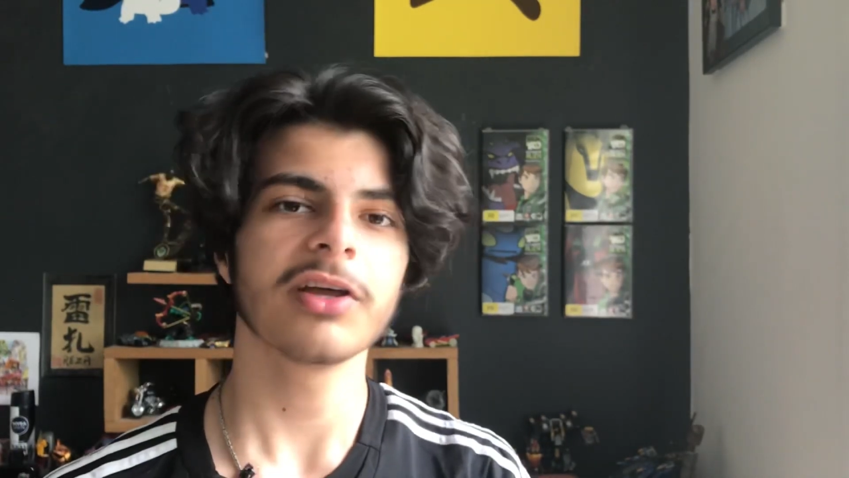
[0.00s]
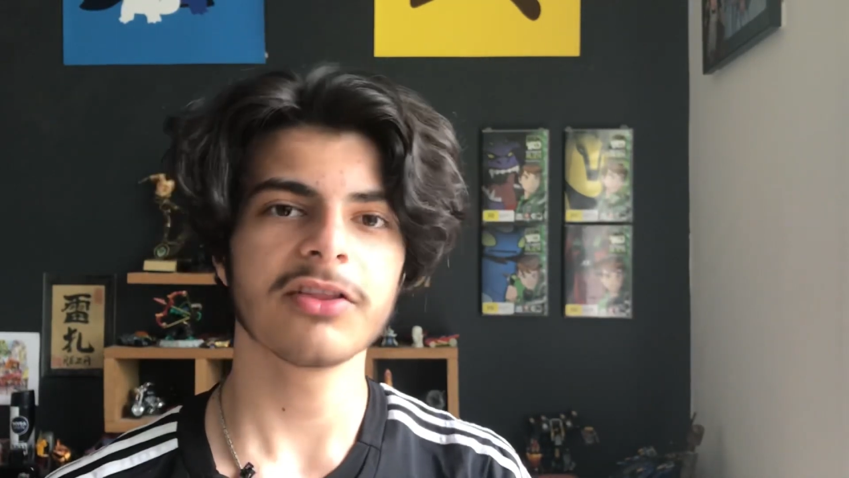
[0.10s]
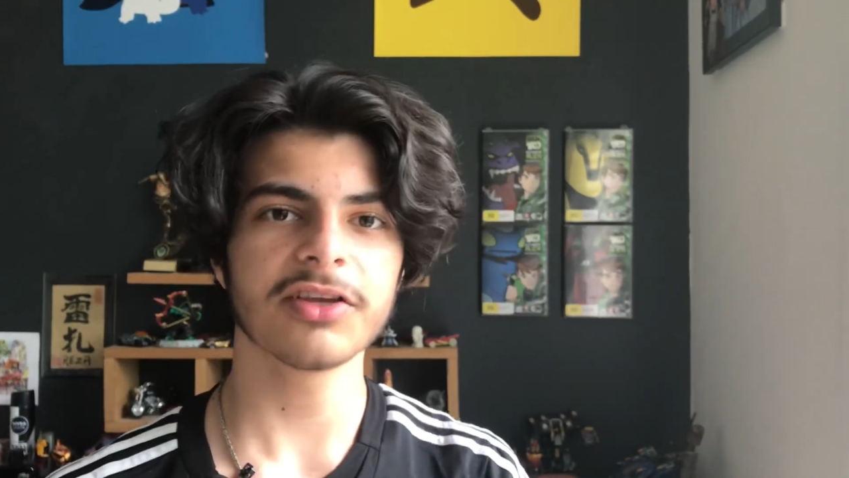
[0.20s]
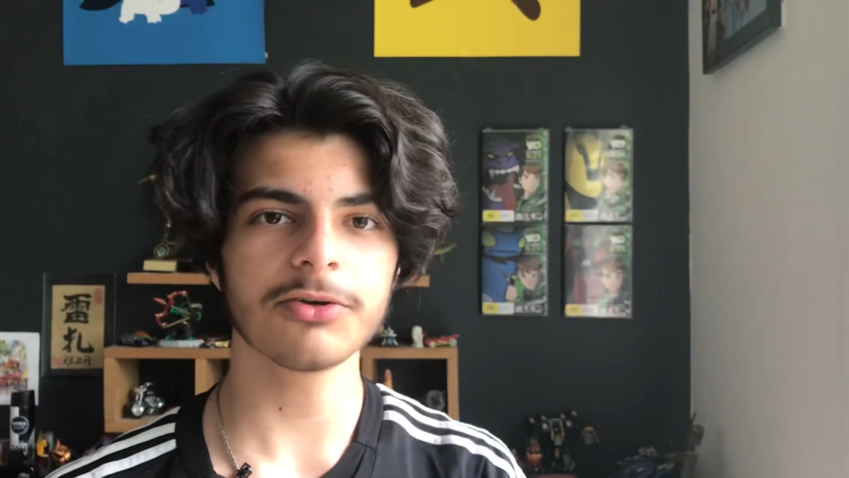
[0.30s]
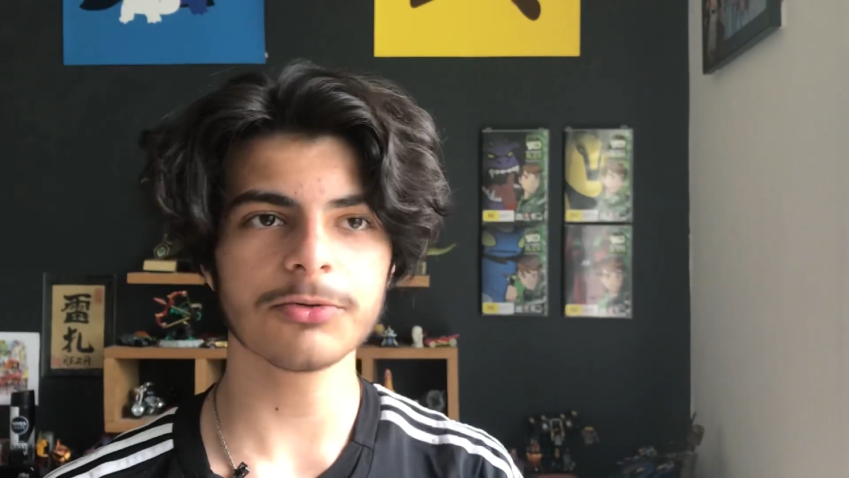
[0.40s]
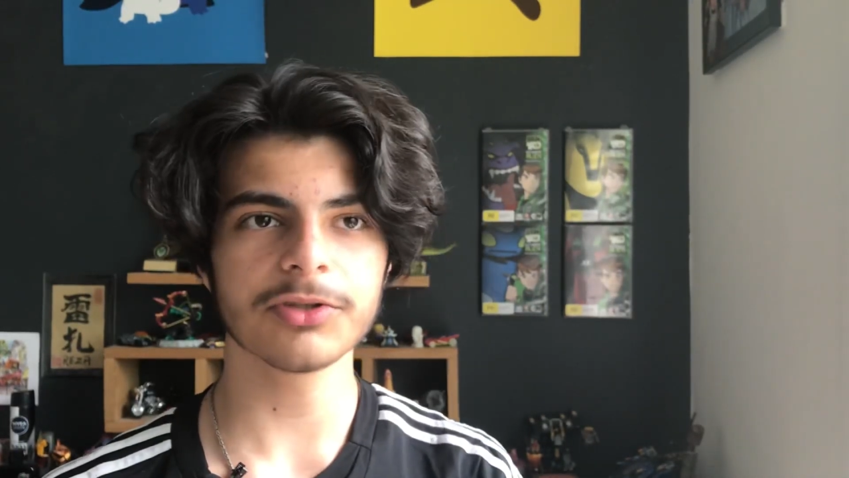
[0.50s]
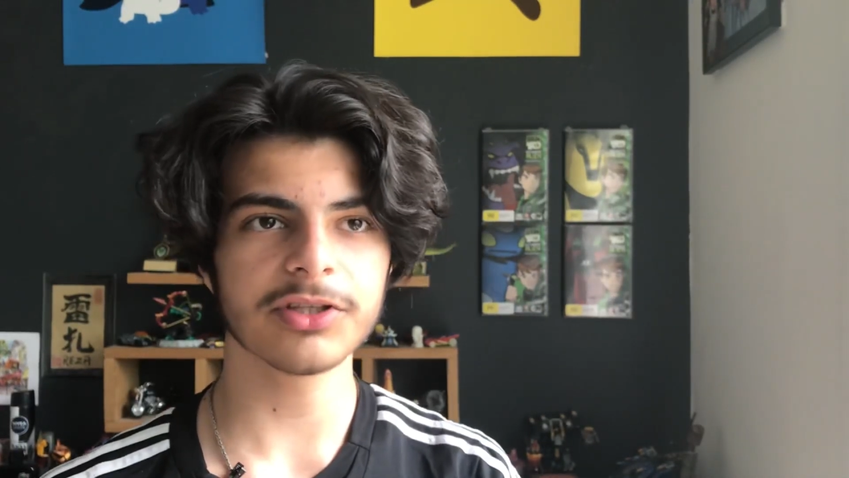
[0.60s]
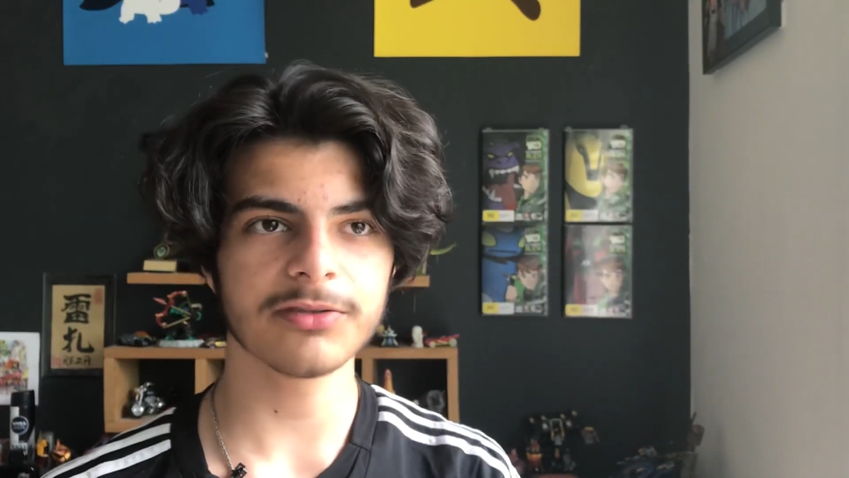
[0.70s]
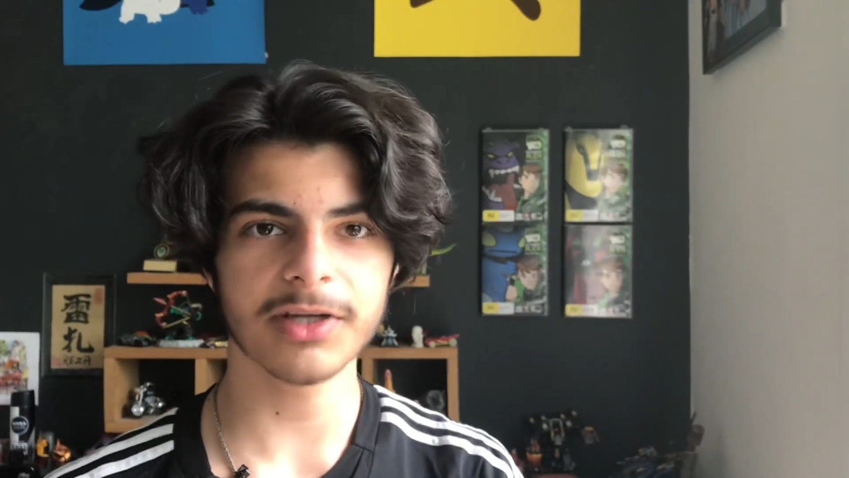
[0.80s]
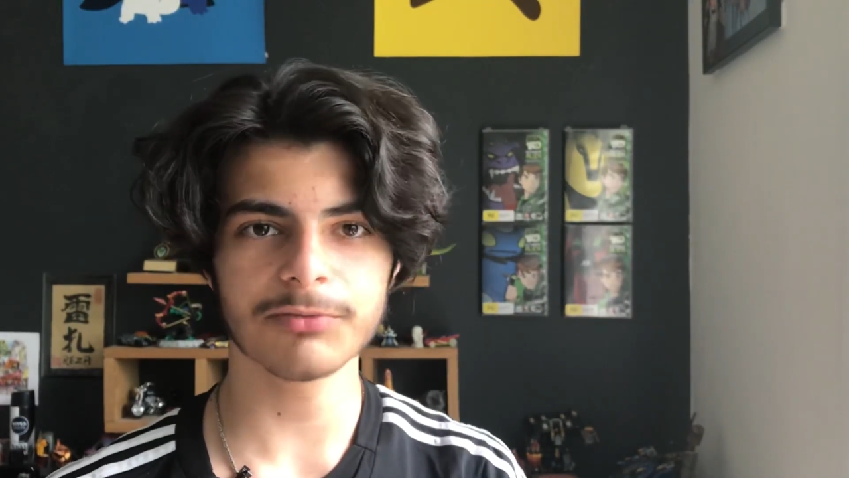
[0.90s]
They don't
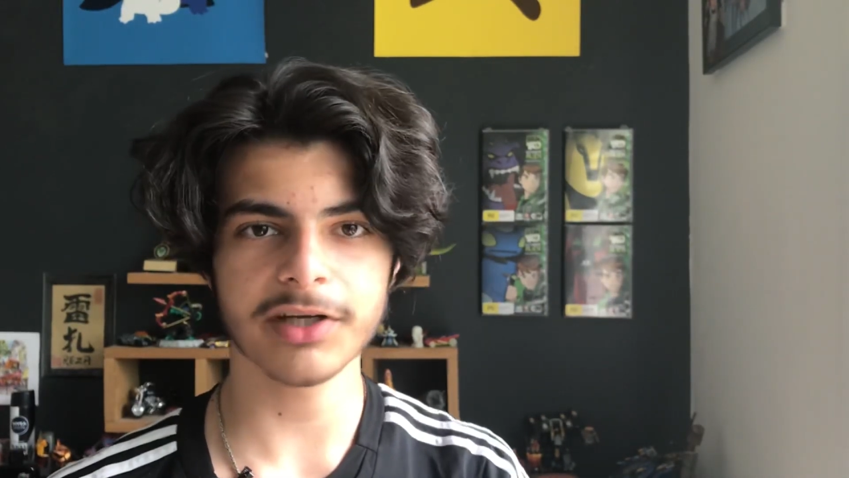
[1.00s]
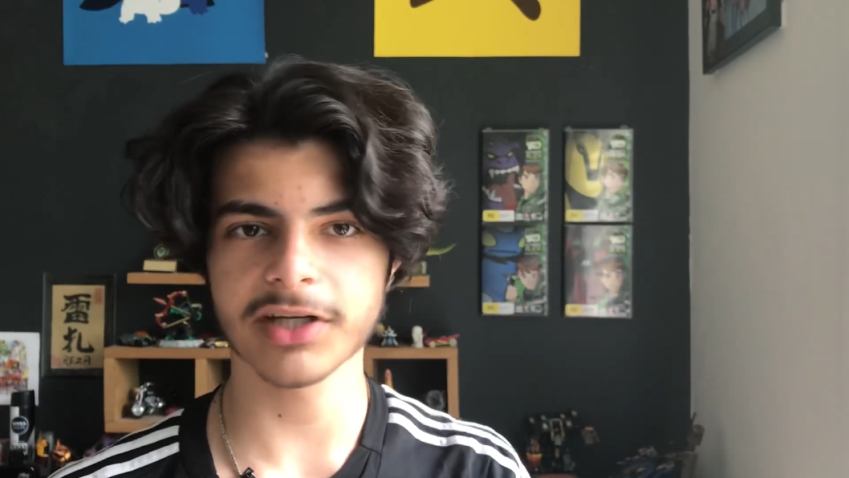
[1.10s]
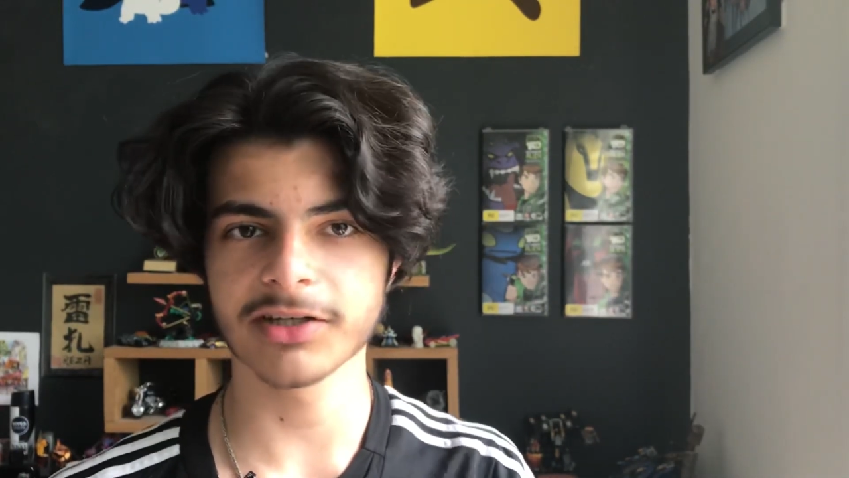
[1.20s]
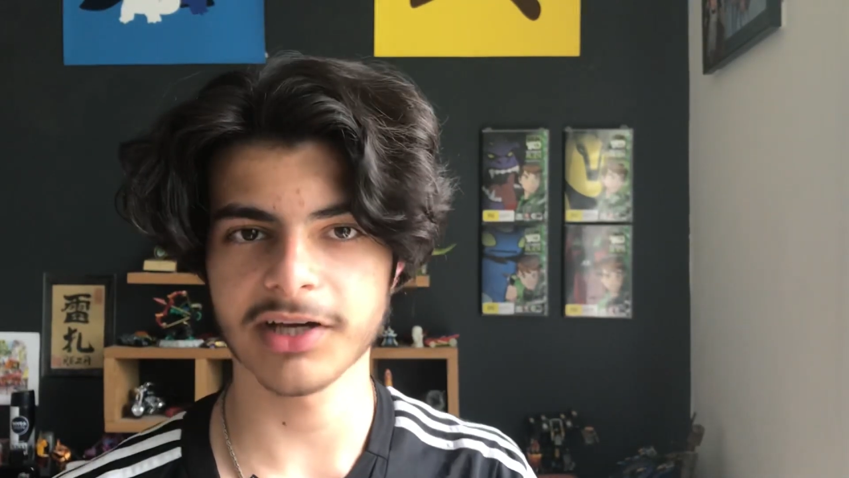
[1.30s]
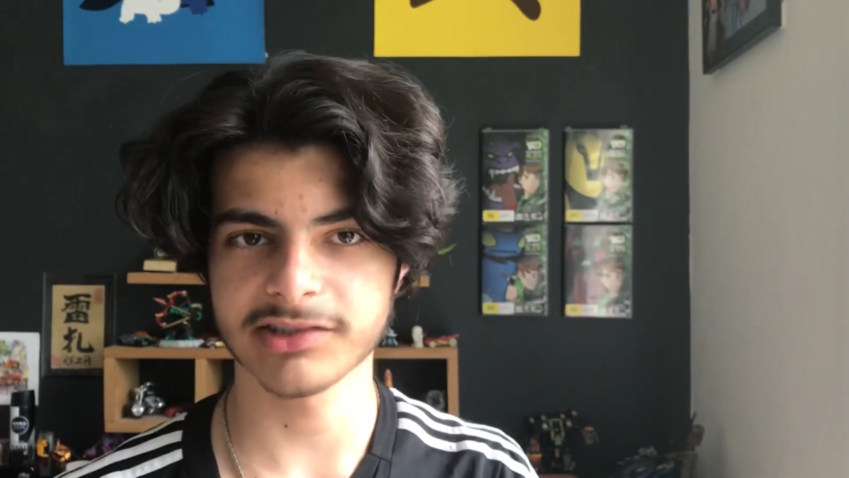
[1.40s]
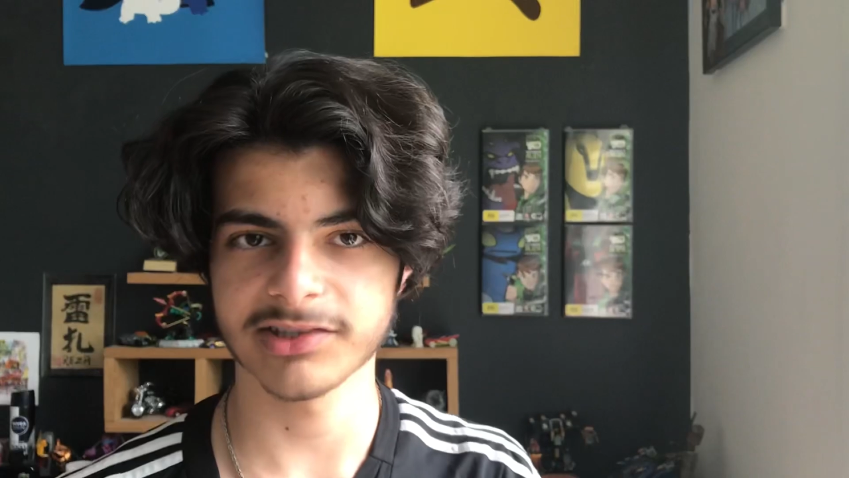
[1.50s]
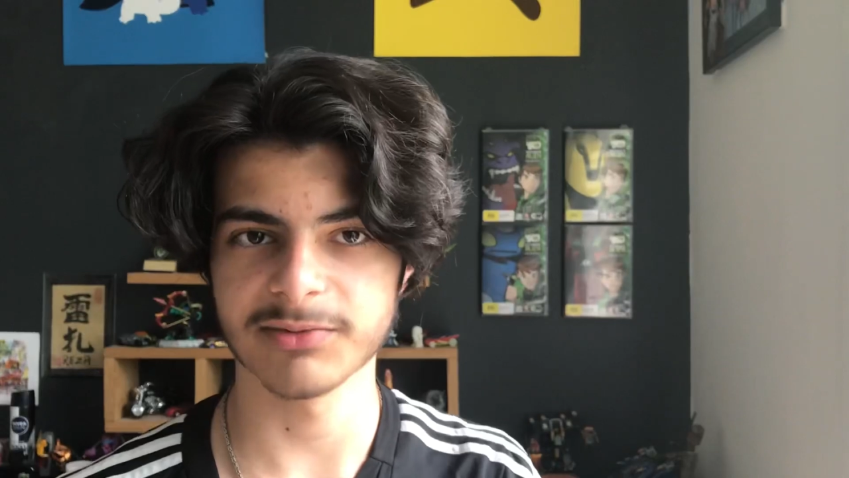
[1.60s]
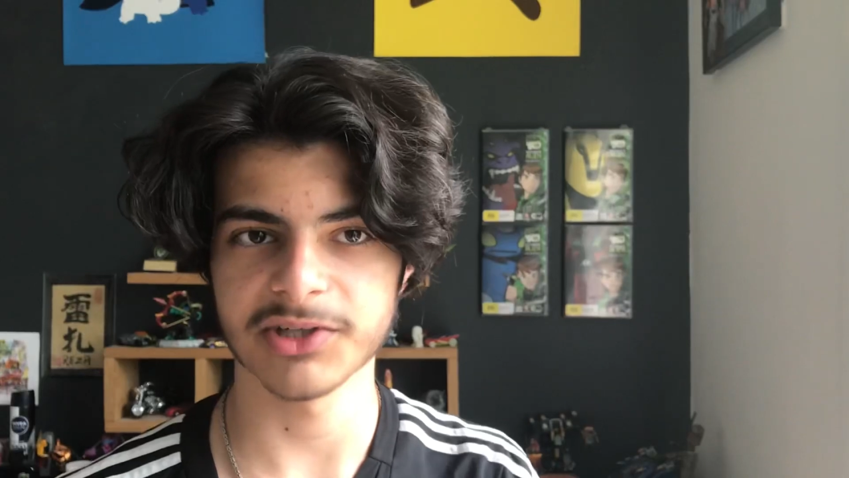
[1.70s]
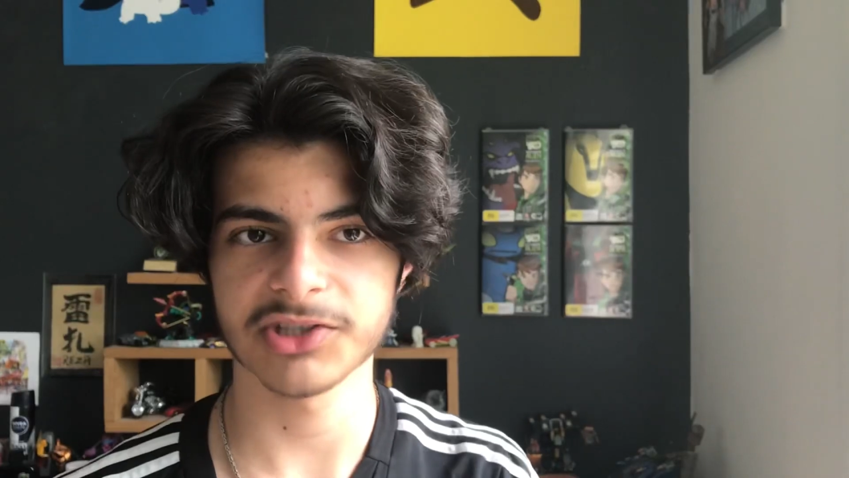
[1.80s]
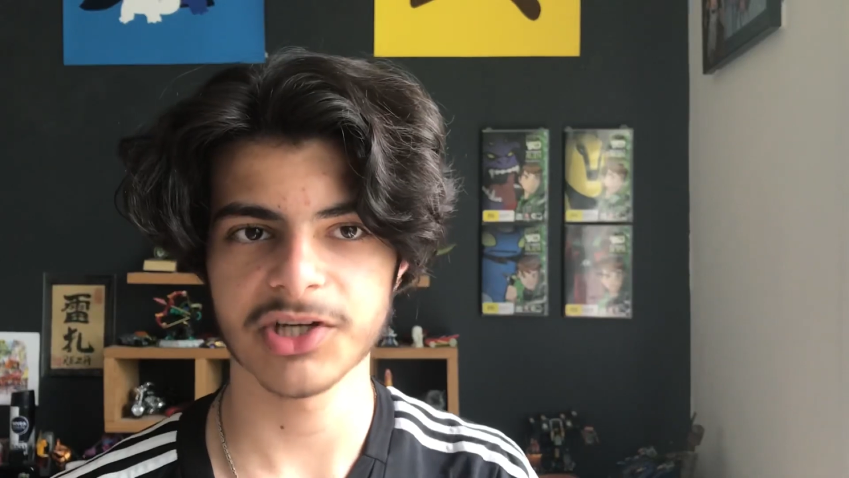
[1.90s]
really get recognized as
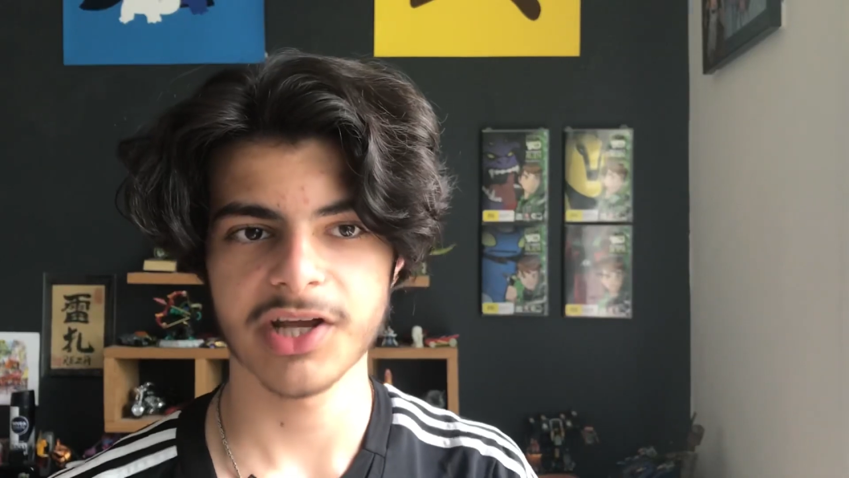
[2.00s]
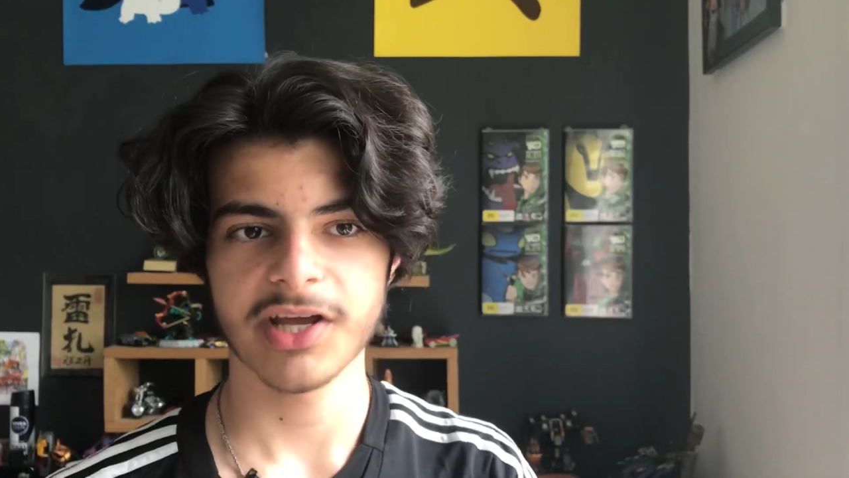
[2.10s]
much.